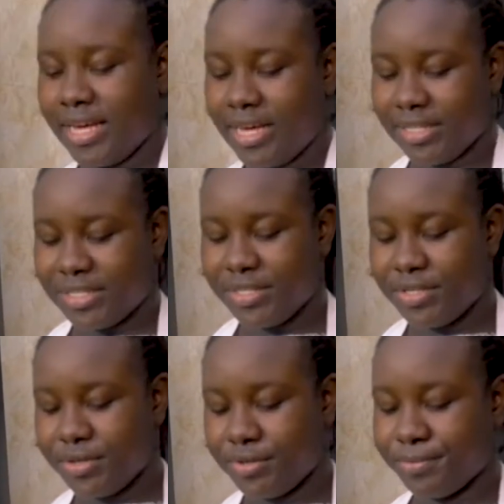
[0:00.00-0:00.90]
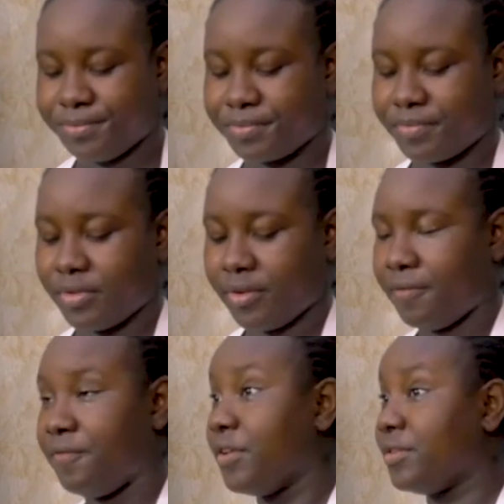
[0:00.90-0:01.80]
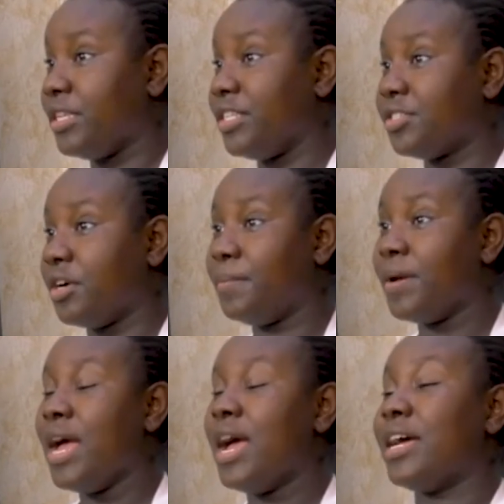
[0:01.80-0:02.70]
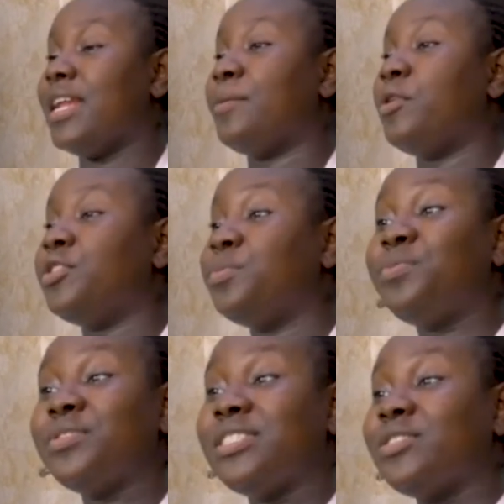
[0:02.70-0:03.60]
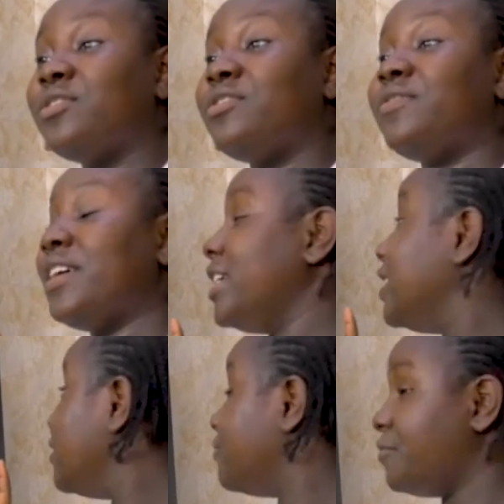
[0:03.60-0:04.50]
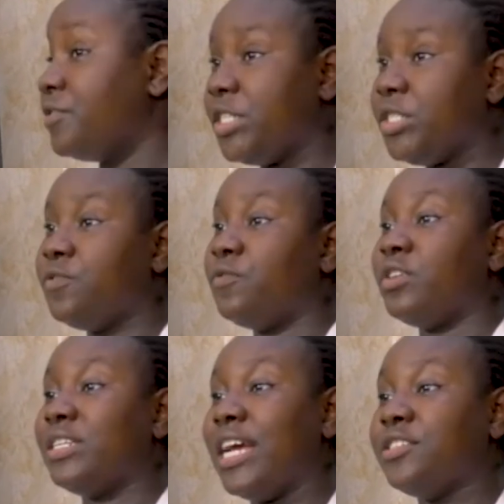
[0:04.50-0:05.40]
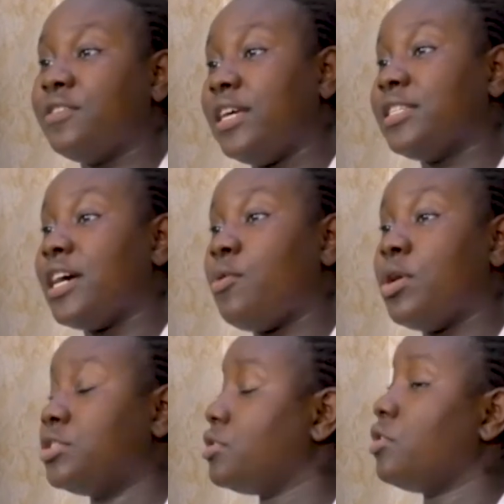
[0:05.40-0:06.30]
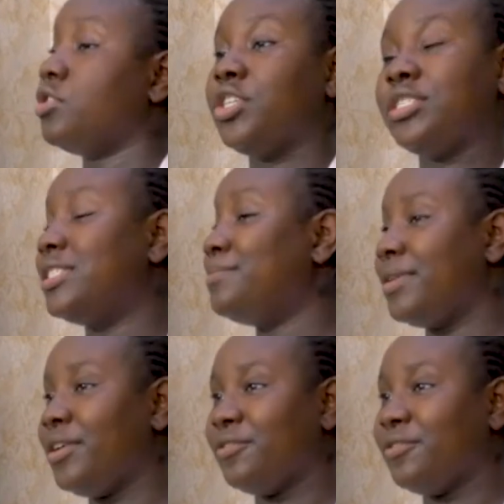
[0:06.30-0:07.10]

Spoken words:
guys, so fill these up and I'm going to put it over in the fridge for 9 to 8 hours or just simply